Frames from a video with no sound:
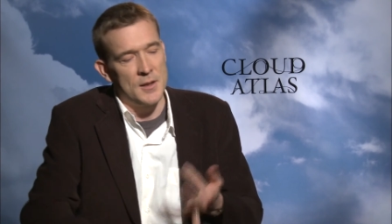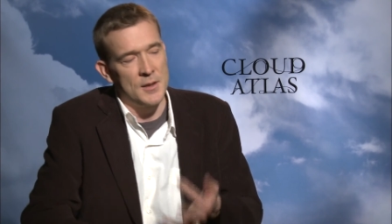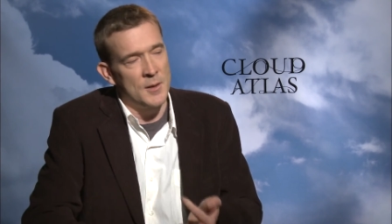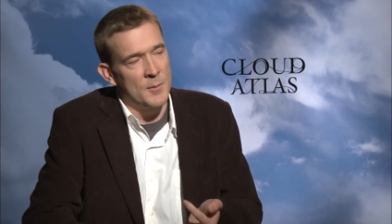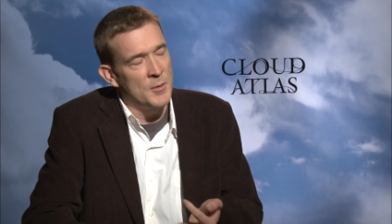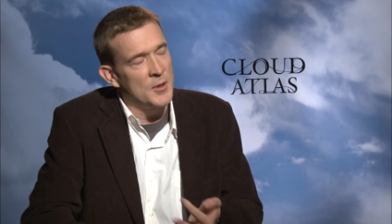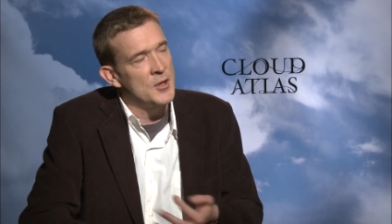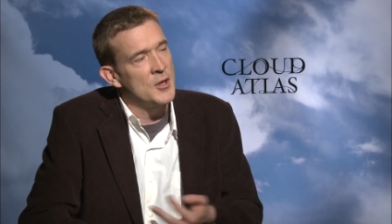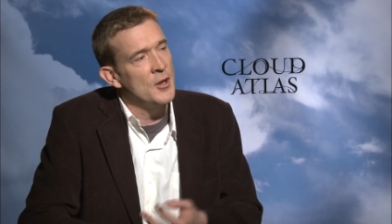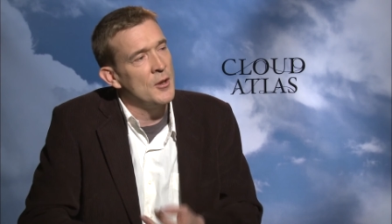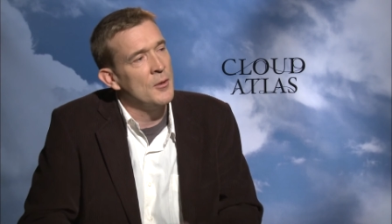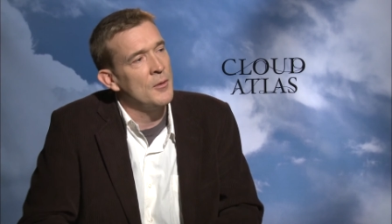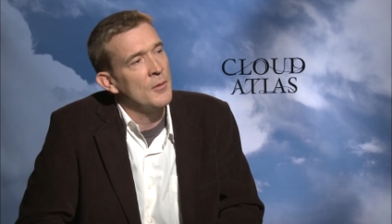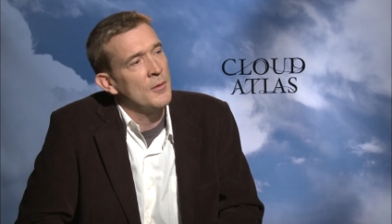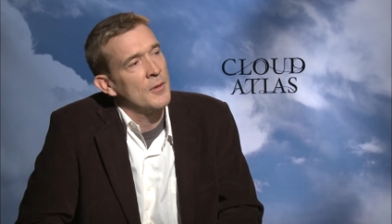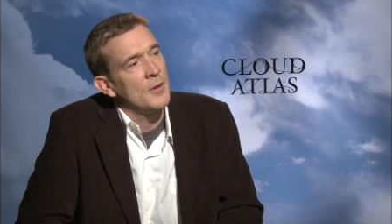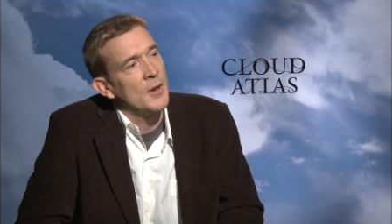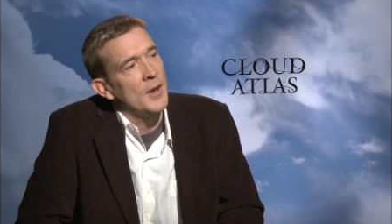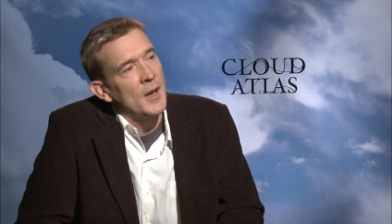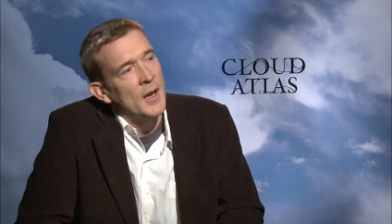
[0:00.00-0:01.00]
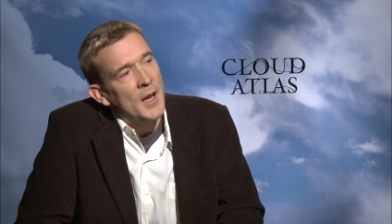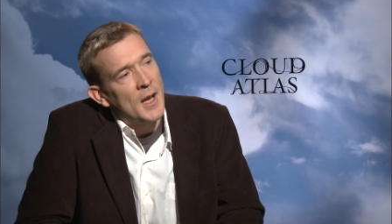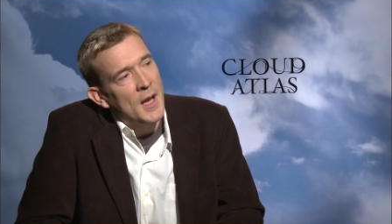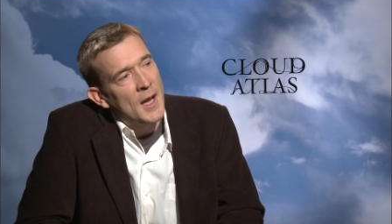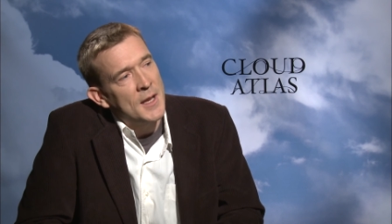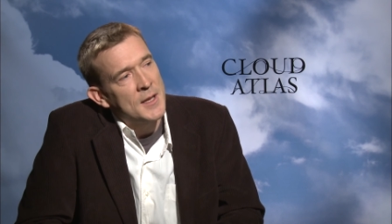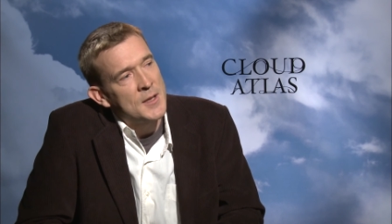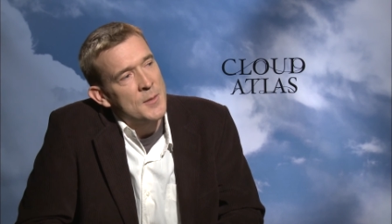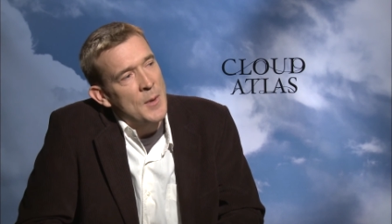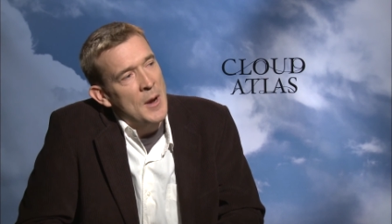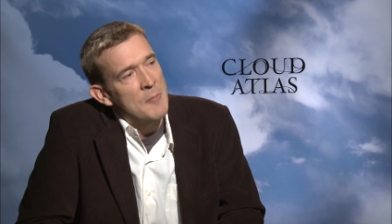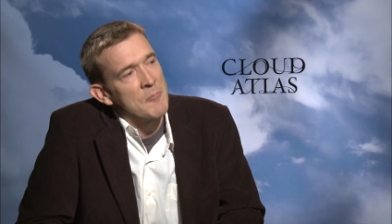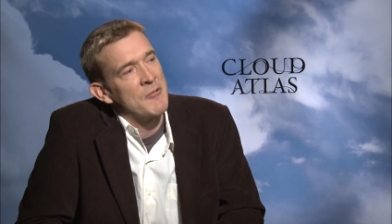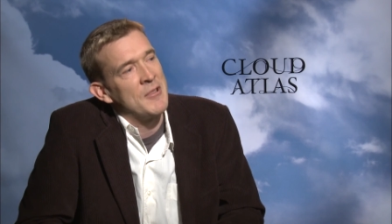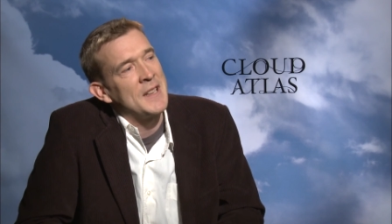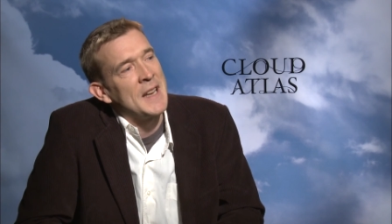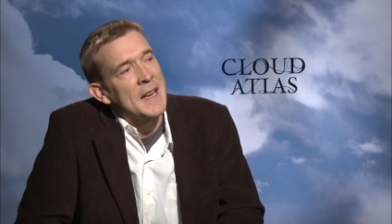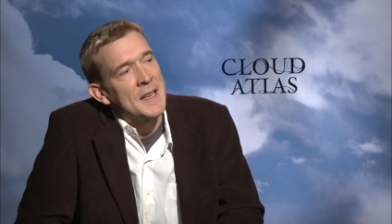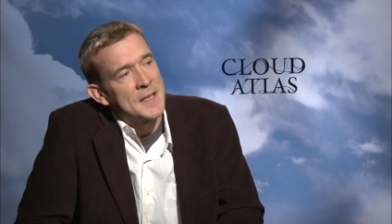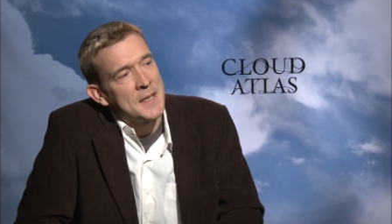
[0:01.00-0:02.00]
Number two, it's about
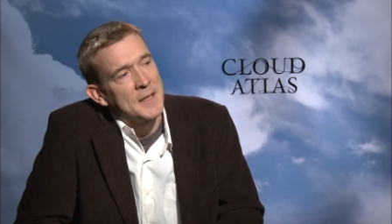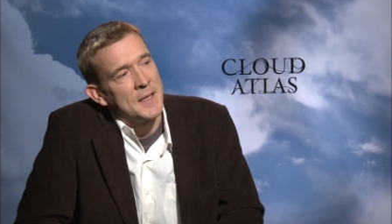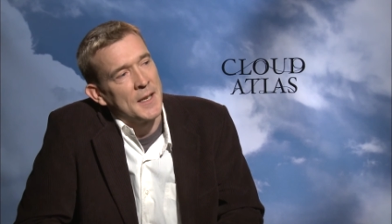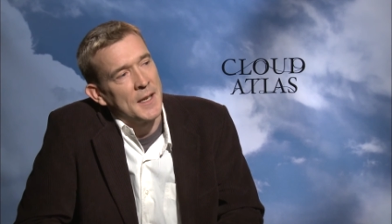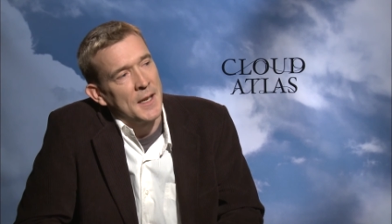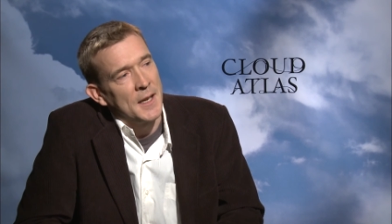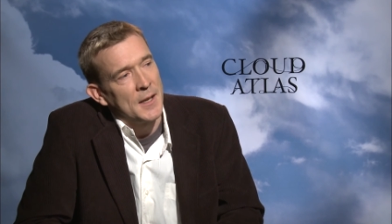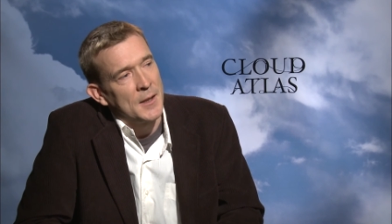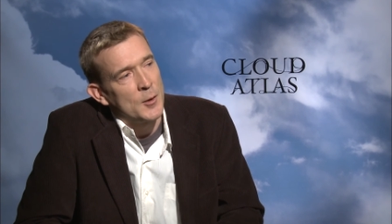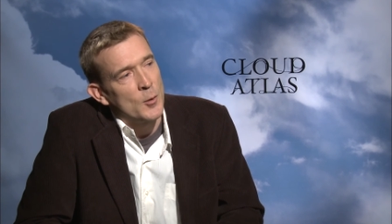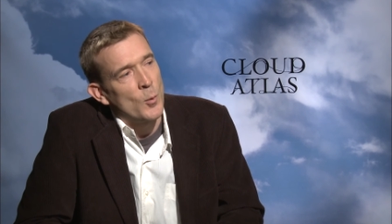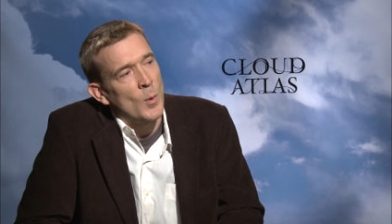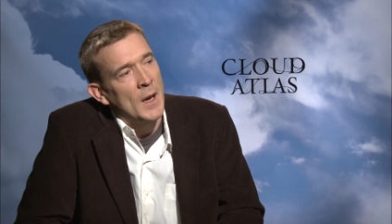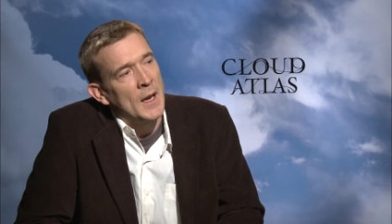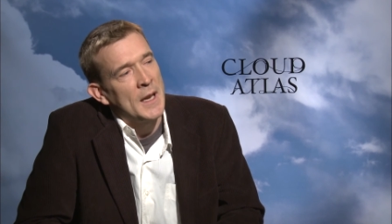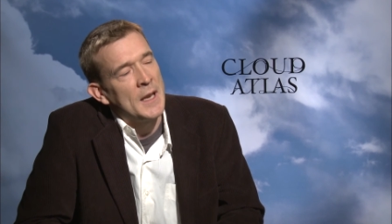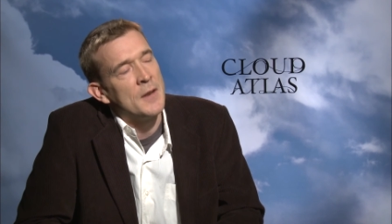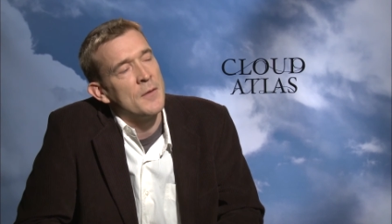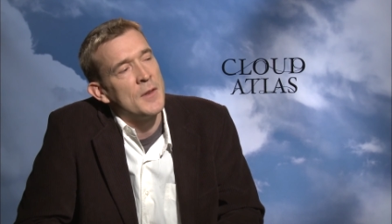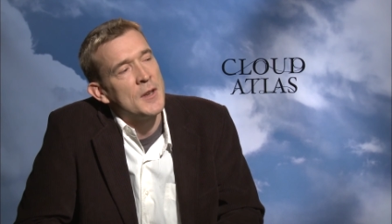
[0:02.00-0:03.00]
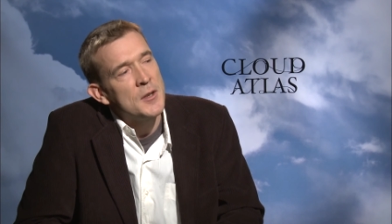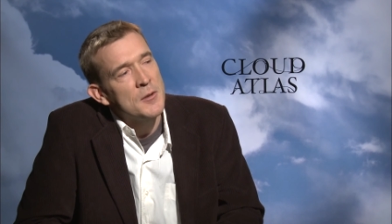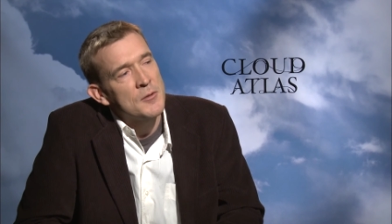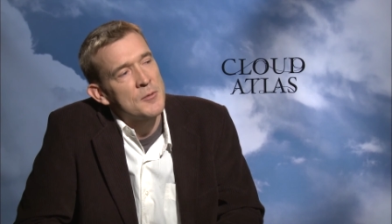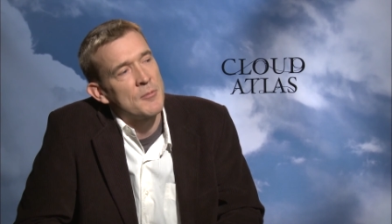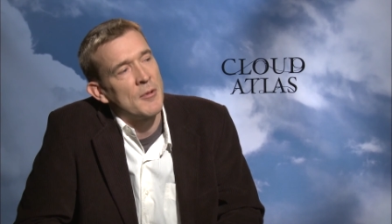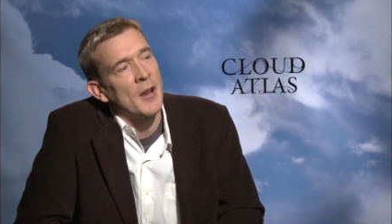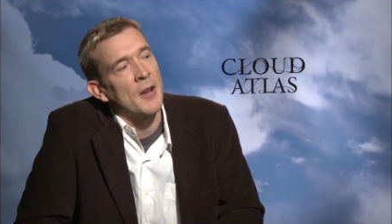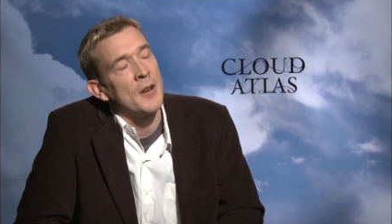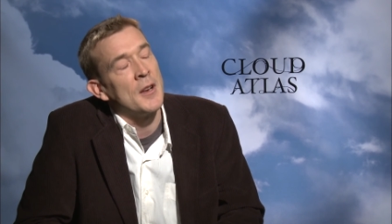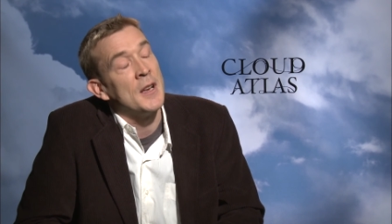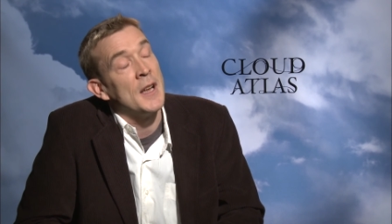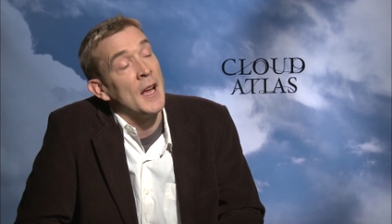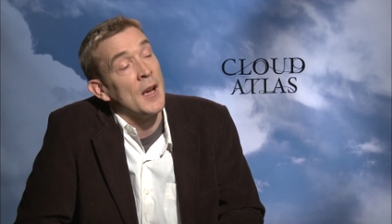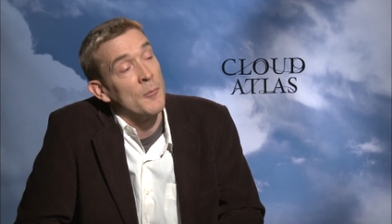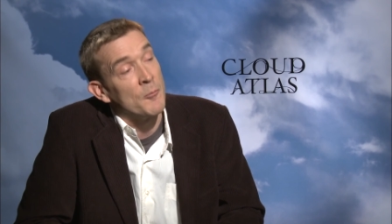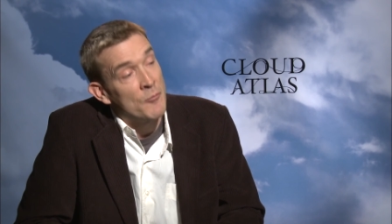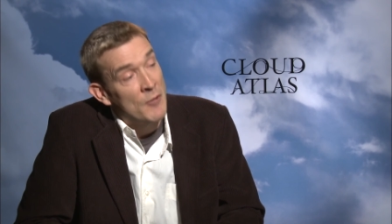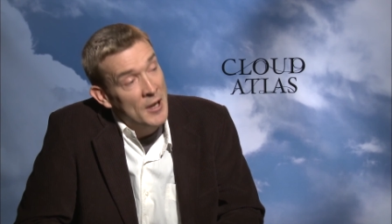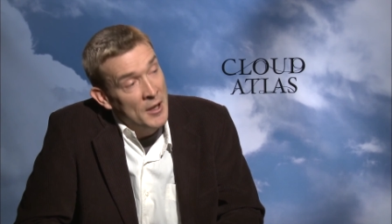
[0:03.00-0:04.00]
predacity, the way individuals prey
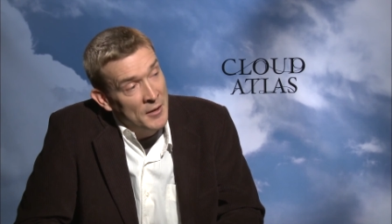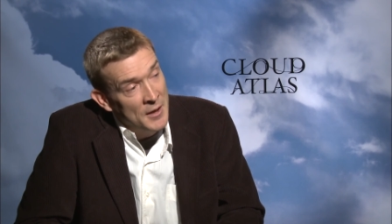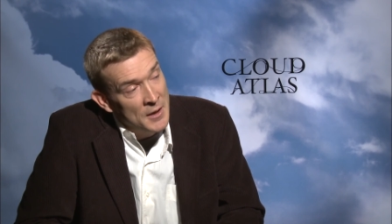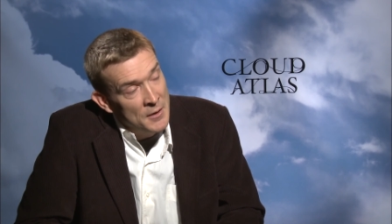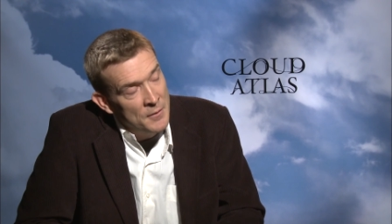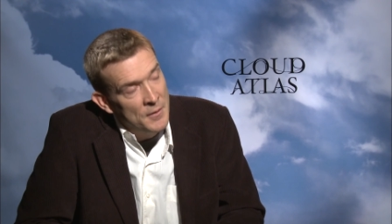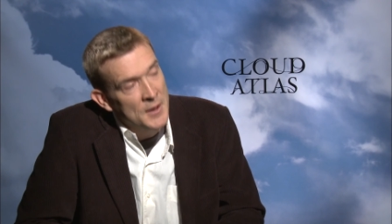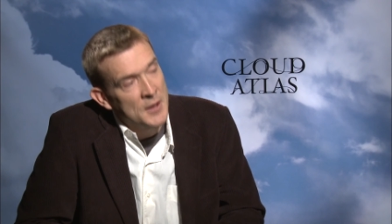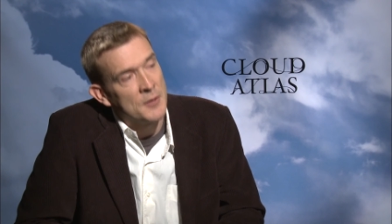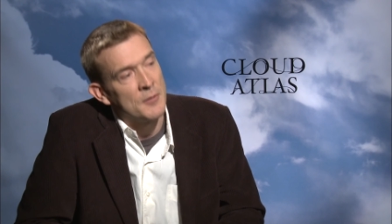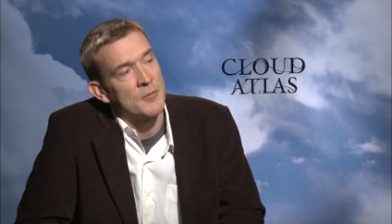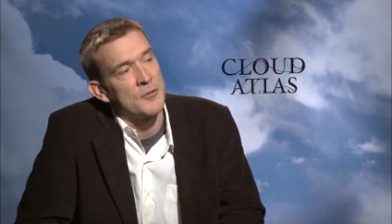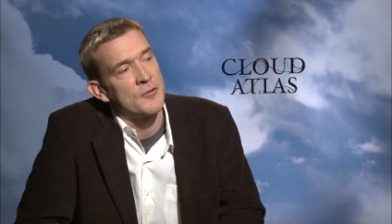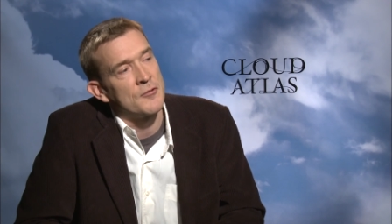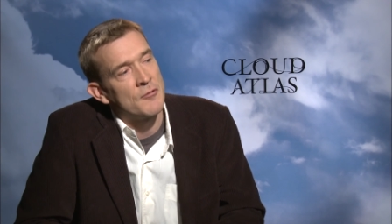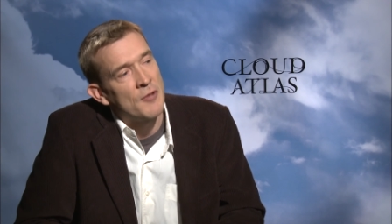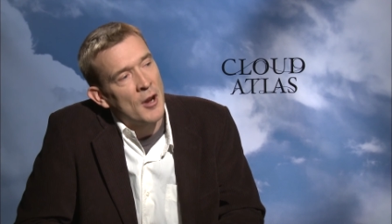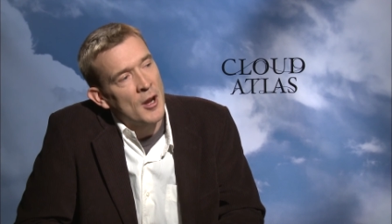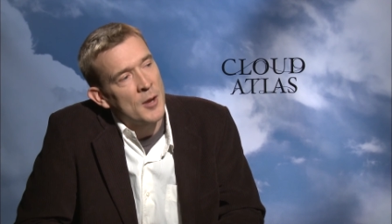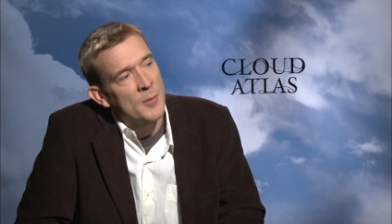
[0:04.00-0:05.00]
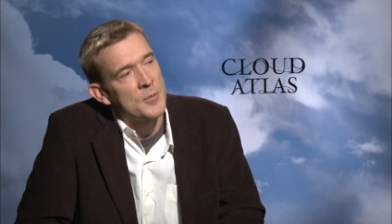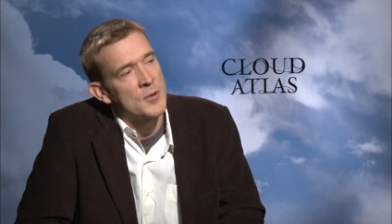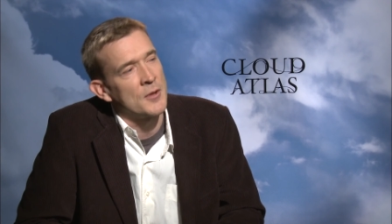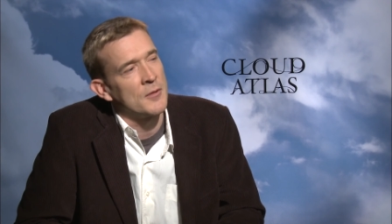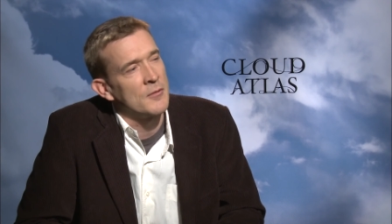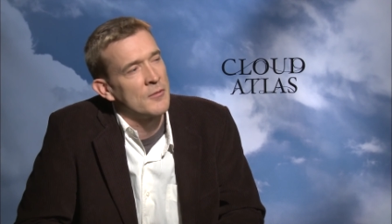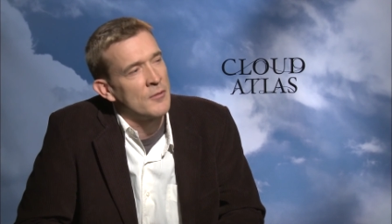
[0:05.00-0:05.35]
on individuals, tribes on